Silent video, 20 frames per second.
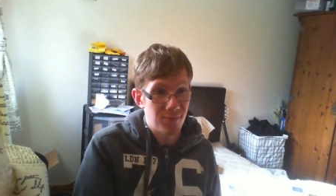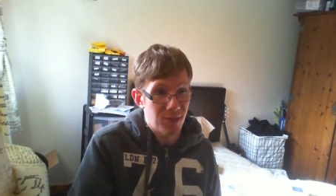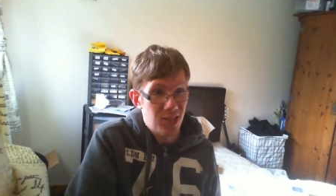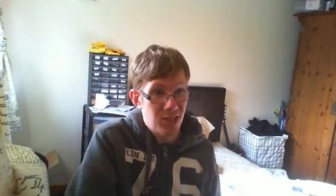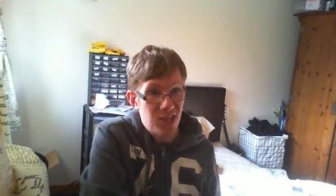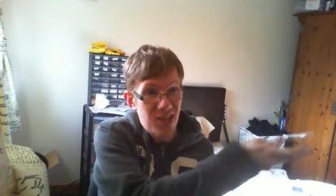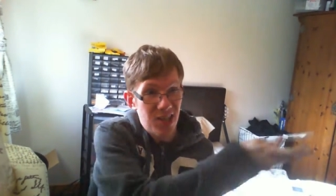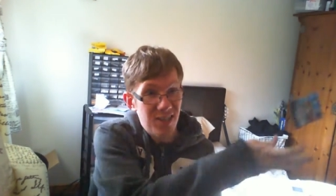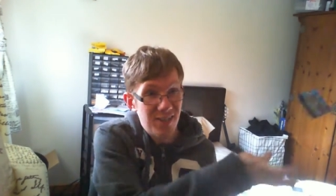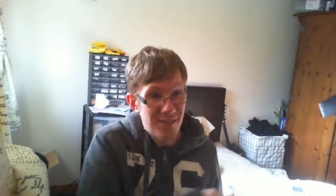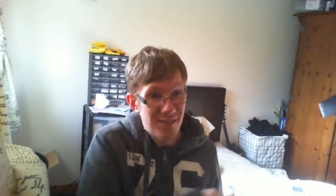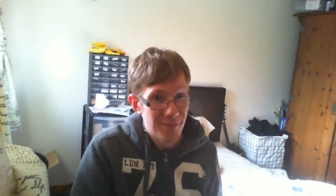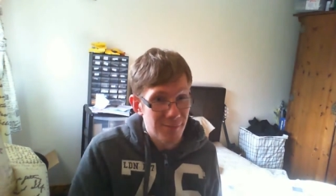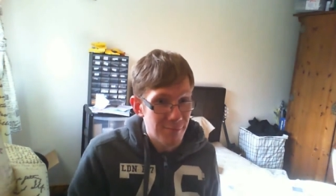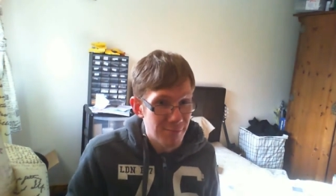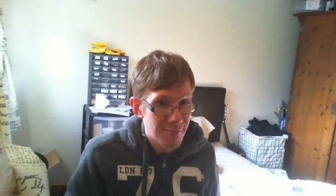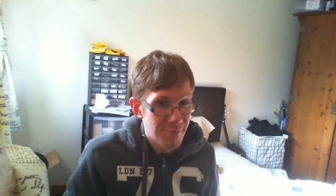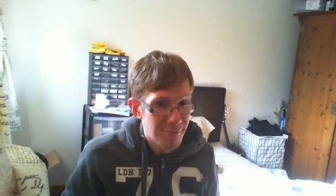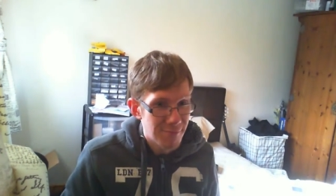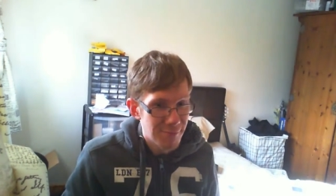Yeet.
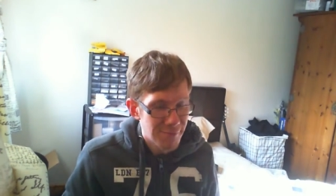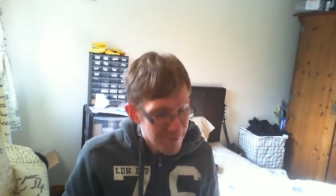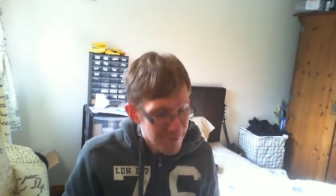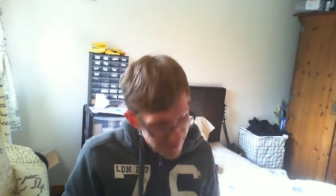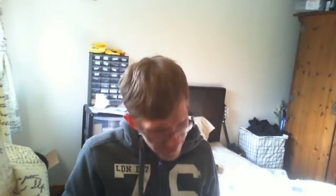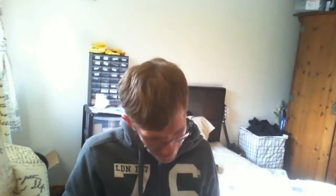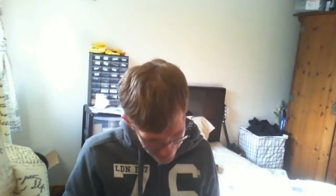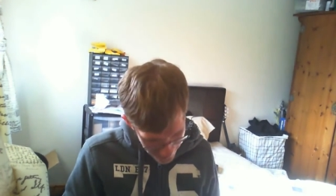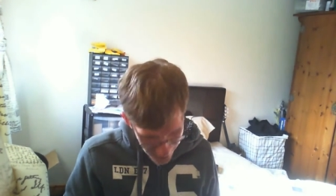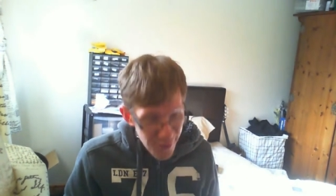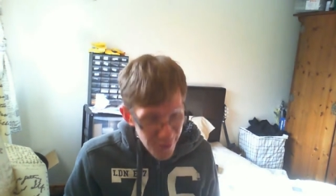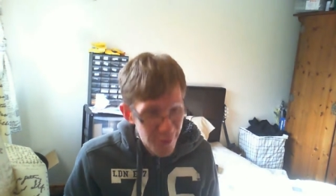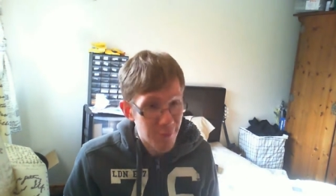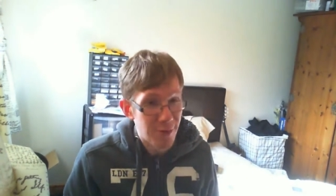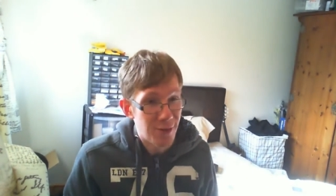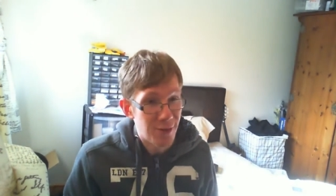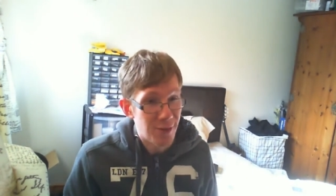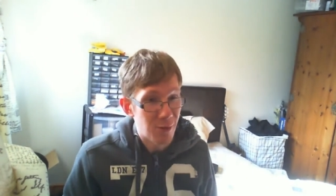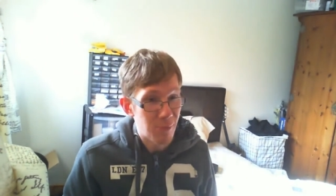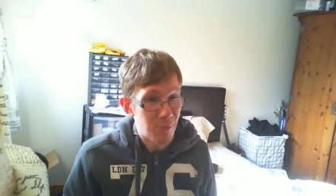I don't
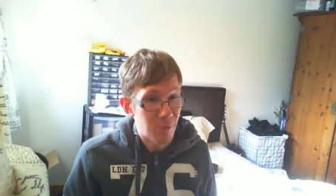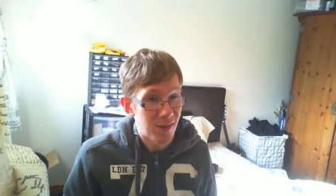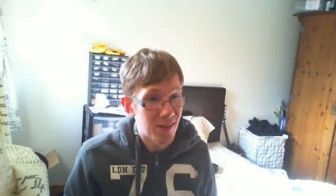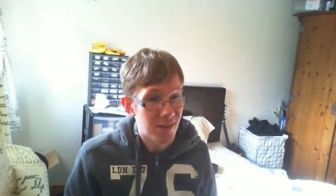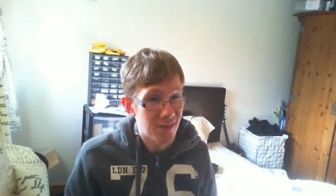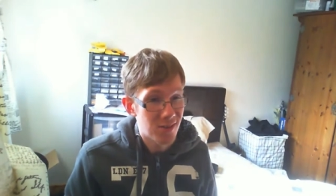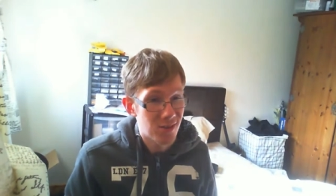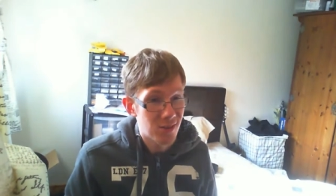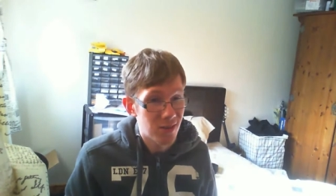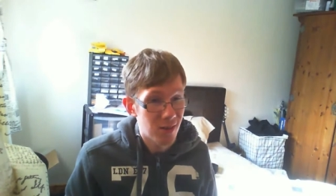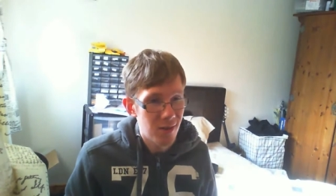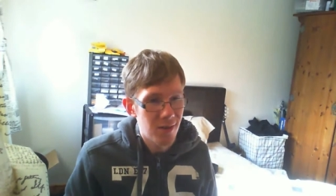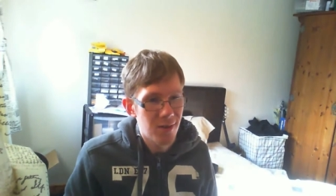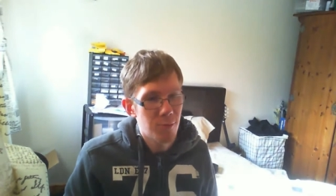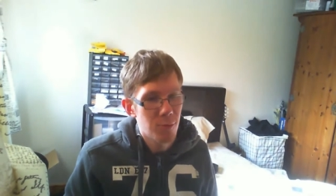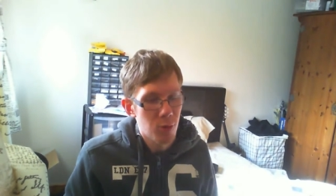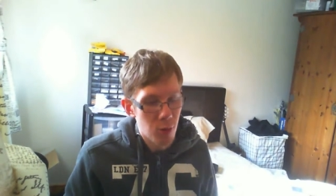need no beginner's guide, I'm